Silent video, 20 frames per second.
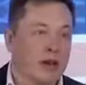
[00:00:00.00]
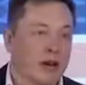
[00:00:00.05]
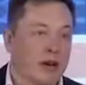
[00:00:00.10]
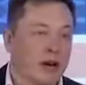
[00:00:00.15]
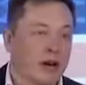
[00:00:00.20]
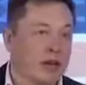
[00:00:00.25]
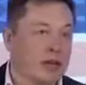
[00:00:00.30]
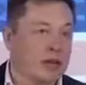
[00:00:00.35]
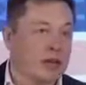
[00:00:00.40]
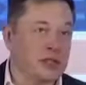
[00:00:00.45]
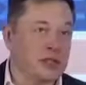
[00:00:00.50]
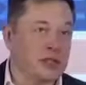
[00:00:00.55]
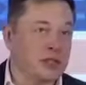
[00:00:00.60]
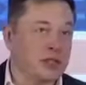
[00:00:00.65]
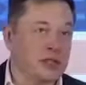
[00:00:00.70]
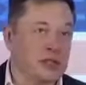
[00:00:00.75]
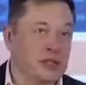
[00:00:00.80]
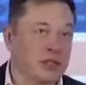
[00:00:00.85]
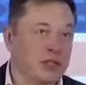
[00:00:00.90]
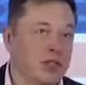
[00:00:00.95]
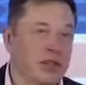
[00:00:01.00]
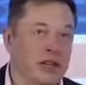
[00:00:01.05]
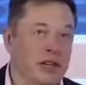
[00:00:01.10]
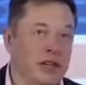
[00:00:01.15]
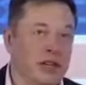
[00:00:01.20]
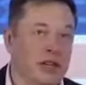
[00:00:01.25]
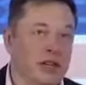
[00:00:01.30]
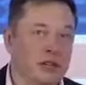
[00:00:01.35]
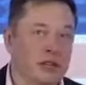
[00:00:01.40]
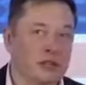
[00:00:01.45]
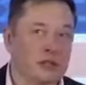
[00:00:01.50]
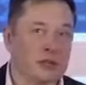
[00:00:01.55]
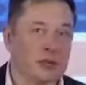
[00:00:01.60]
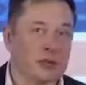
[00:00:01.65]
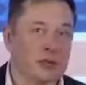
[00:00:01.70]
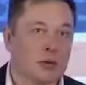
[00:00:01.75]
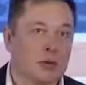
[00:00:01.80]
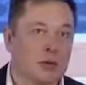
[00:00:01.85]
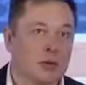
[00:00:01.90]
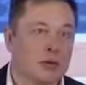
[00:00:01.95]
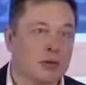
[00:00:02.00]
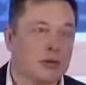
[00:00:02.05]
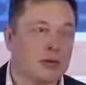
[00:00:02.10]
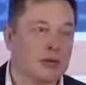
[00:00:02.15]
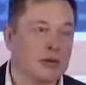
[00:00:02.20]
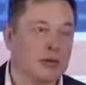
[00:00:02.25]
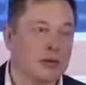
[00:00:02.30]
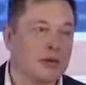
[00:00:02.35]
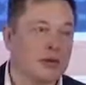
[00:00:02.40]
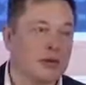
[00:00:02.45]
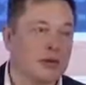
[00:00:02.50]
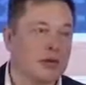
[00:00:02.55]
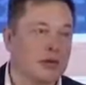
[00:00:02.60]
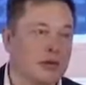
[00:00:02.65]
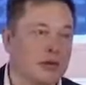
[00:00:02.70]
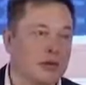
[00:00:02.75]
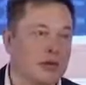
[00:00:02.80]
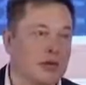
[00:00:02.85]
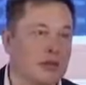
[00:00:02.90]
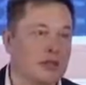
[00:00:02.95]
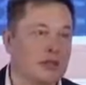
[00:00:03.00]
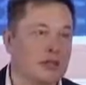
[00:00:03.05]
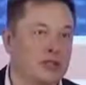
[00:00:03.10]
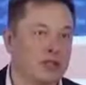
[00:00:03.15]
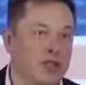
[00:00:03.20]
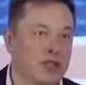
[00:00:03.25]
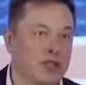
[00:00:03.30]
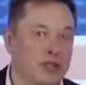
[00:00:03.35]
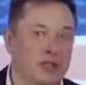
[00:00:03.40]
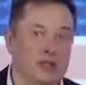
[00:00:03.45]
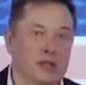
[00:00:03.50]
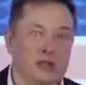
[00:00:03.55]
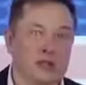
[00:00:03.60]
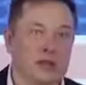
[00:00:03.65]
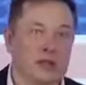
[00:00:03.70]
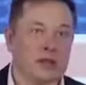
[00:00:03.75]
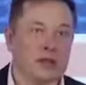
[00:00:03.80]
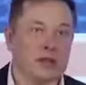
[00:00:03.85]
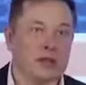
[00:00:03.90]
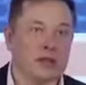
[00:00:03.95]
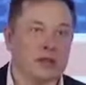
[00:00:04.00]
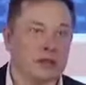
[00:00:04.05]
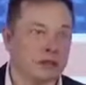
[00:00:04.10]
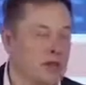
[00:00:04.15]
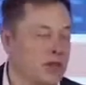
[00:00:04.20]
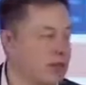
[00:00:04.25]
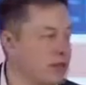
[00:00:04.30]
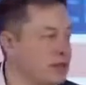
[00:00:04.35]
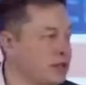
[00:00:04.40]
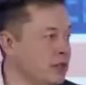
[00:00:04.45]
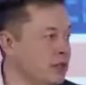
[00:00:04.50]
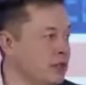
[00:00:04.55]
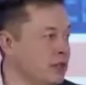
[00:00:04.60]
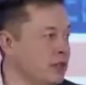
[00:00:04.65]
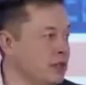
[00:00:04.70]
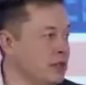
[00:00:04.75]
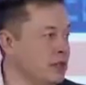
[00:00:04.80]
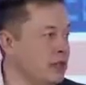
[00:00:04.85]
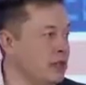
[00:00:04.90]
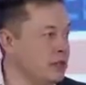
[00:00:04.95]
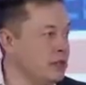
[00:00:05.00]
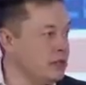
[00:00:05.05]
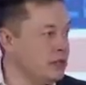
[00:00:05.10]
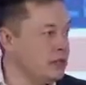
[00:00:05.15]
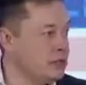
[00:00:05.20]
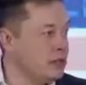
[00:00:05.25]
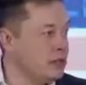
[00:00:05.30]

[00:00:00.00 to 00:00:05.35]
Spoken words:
we have to accept some clunkiness between now and then with the incentives and subsidies.